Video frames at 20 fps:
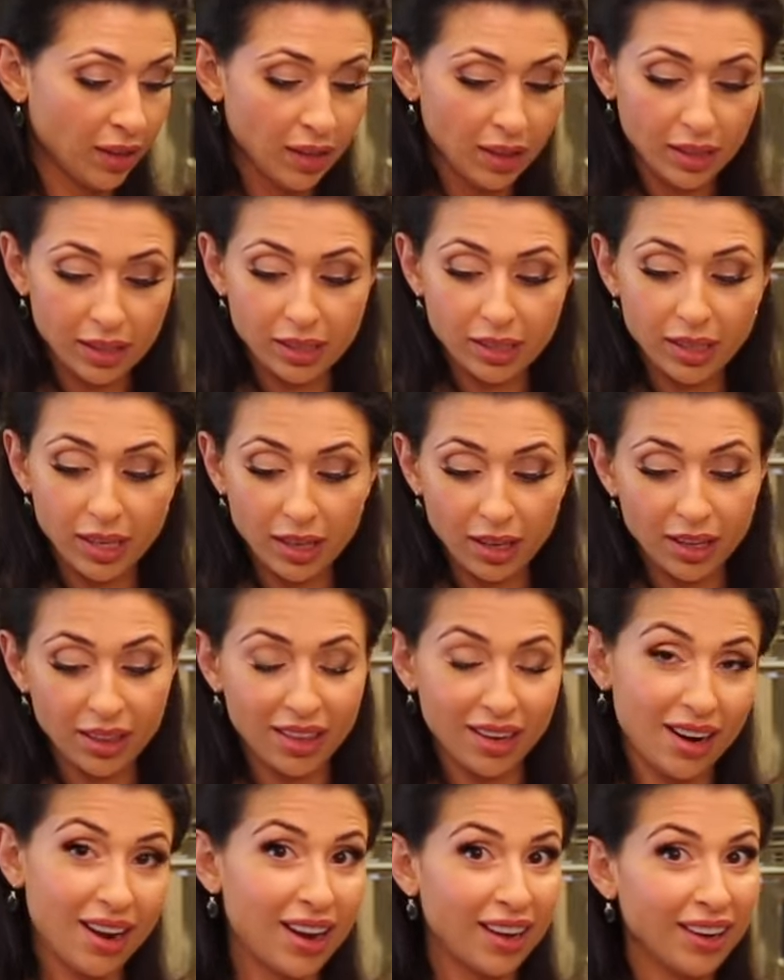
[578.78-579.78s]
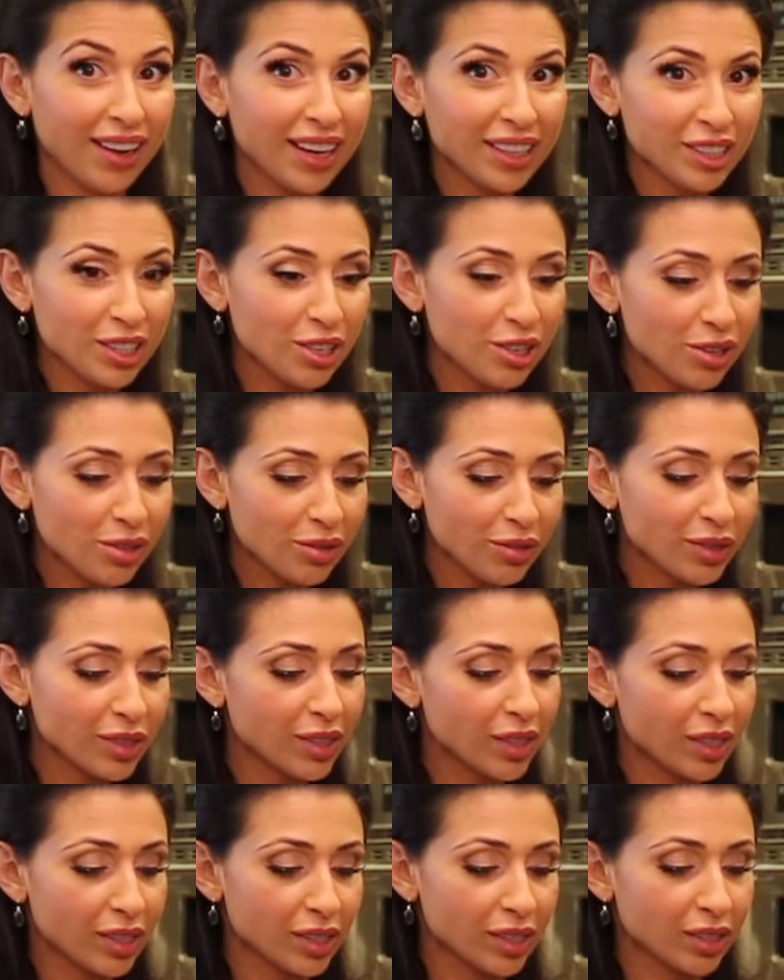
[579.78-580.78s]
The skillet that I like to use
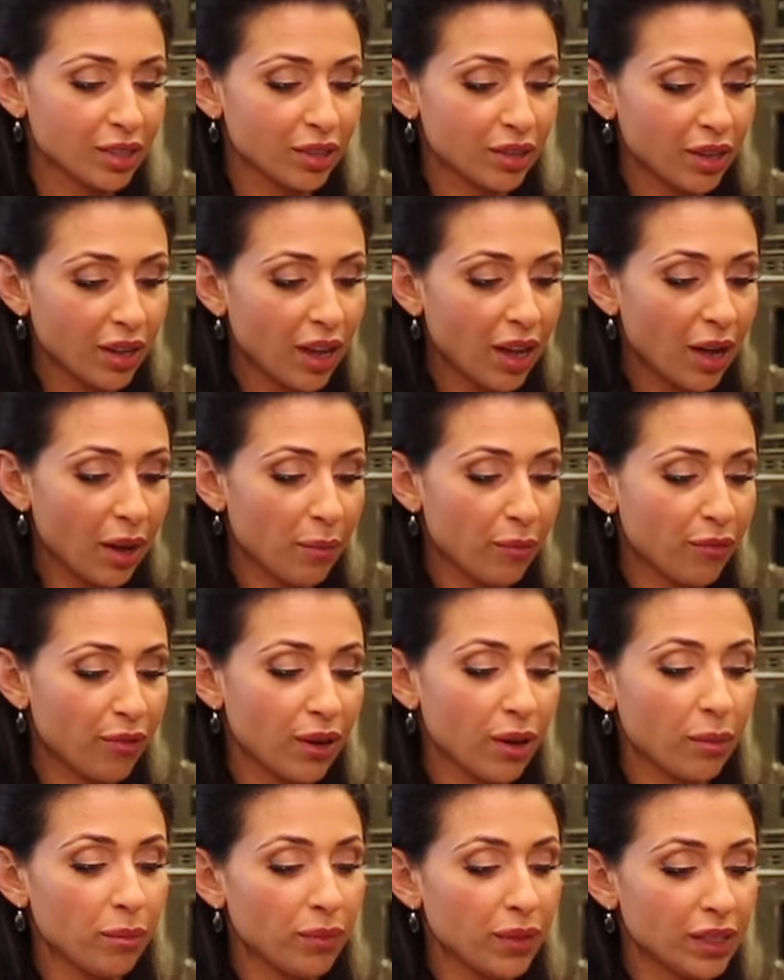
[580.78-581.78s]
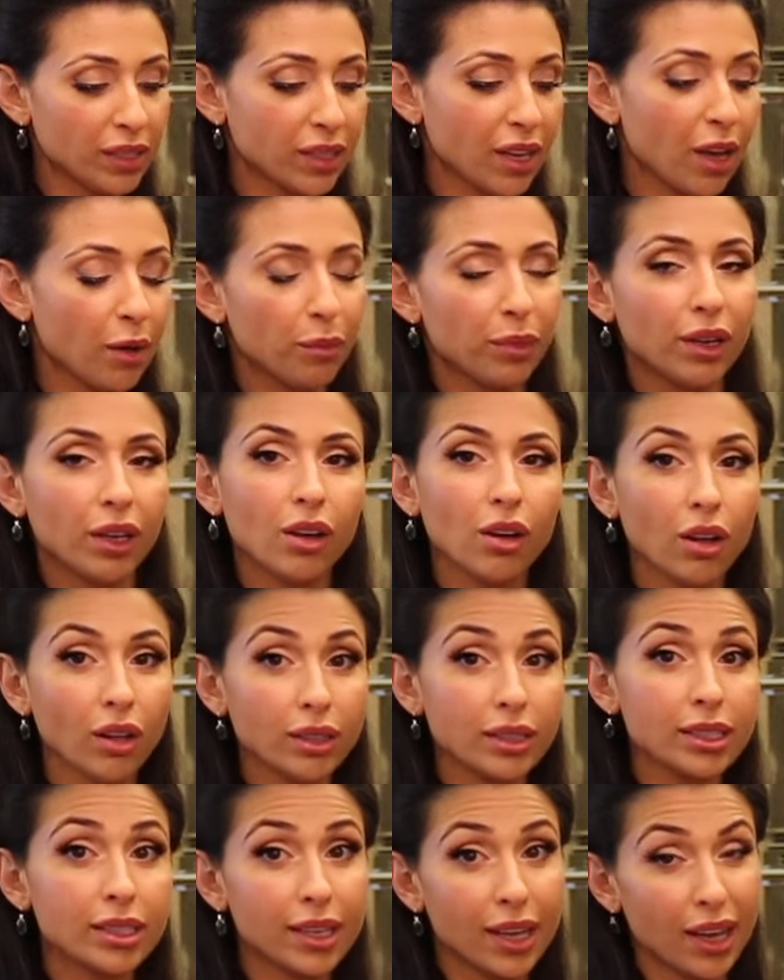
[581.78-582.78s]
is from this company
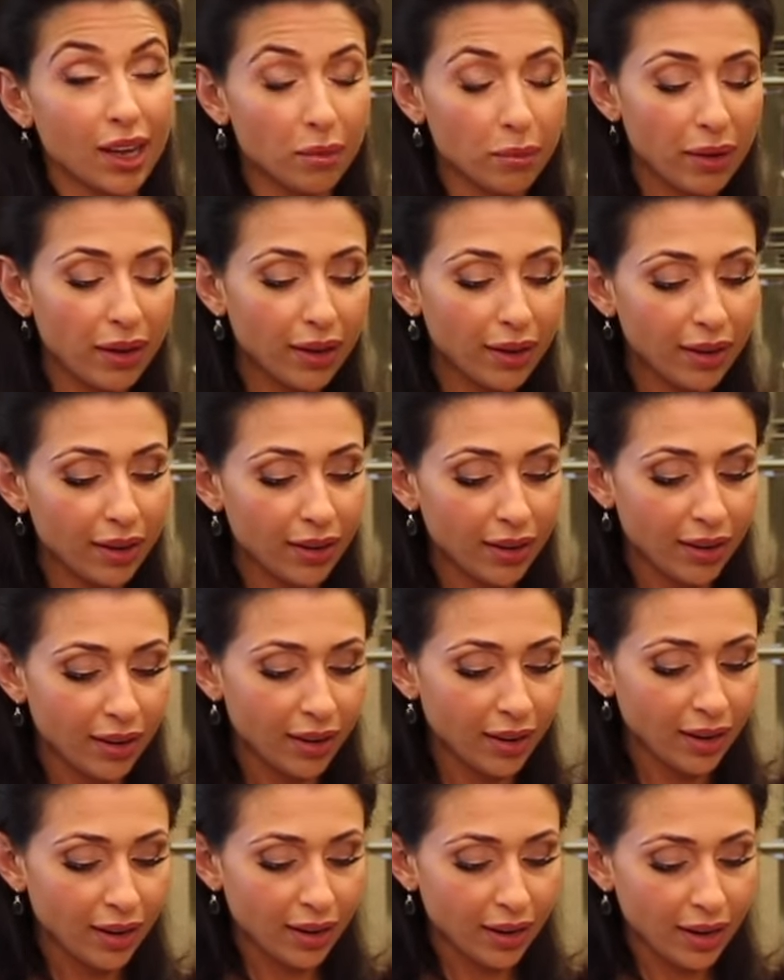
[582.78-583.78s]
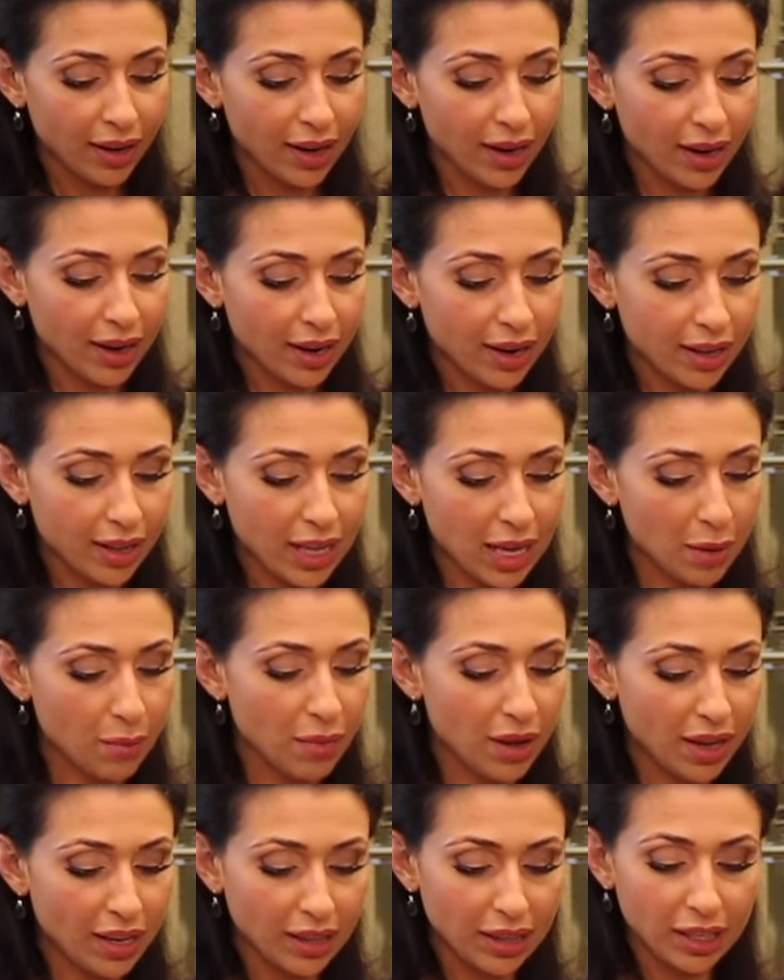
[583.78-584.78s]
called Scanpan, and they
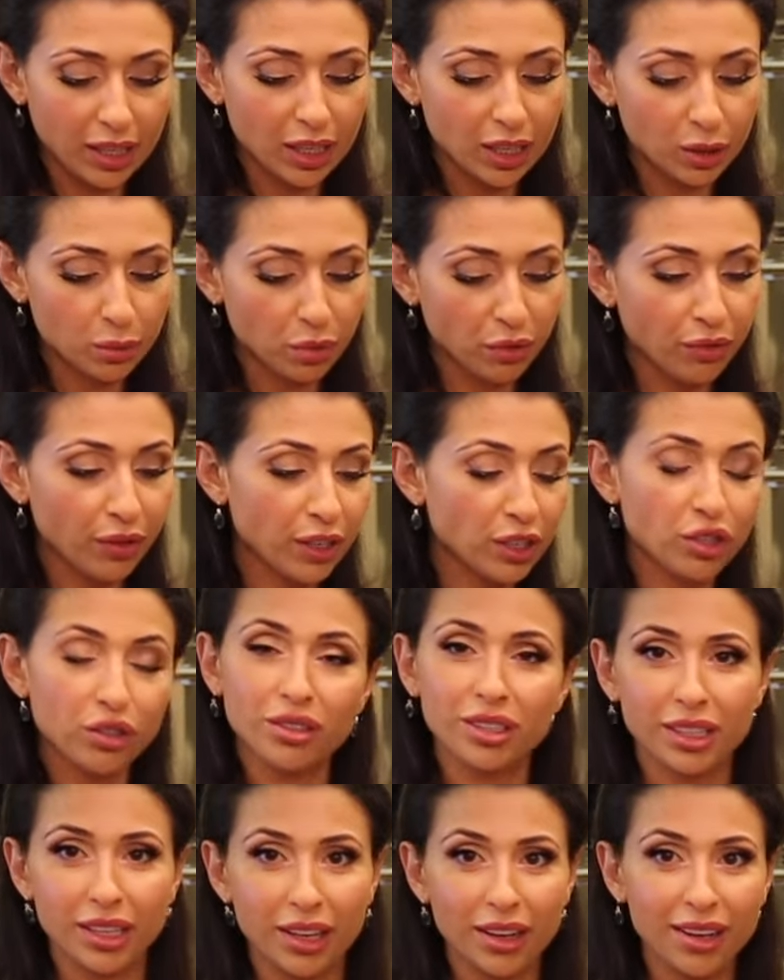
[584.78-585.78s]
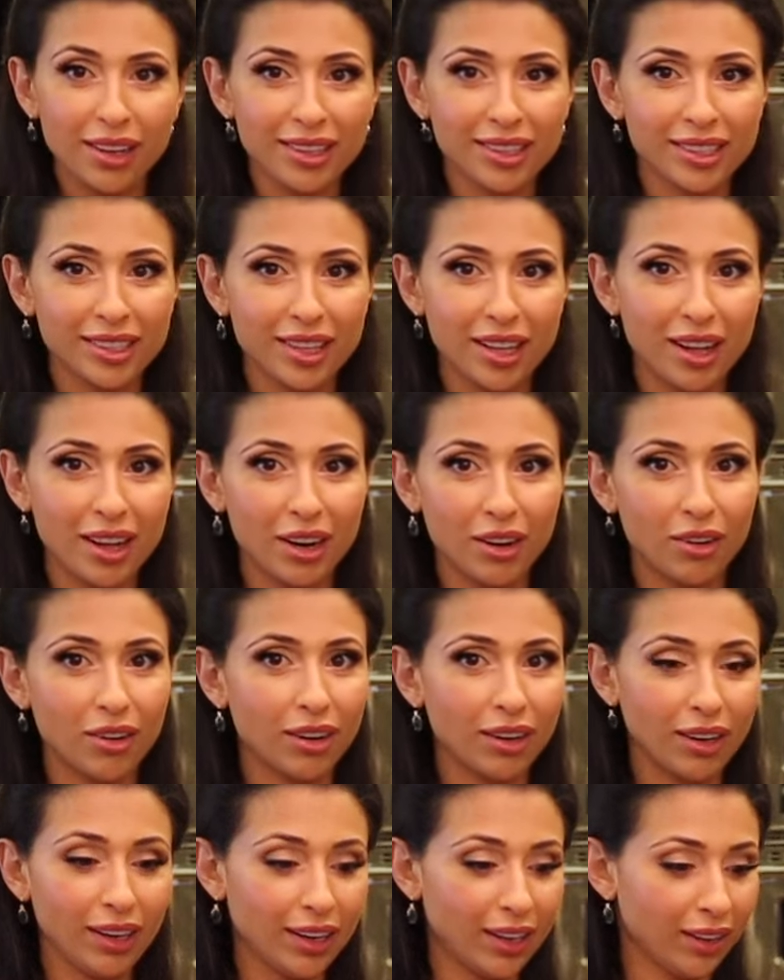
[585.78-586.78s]
make these professional skillets that
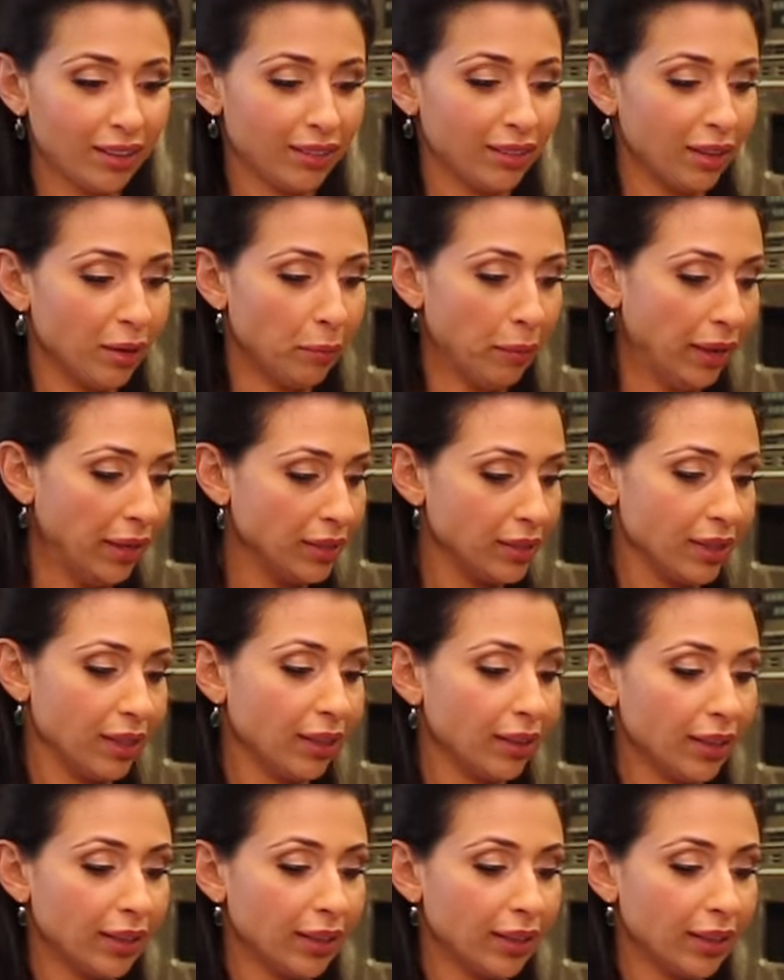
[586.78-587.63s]
are like amazing.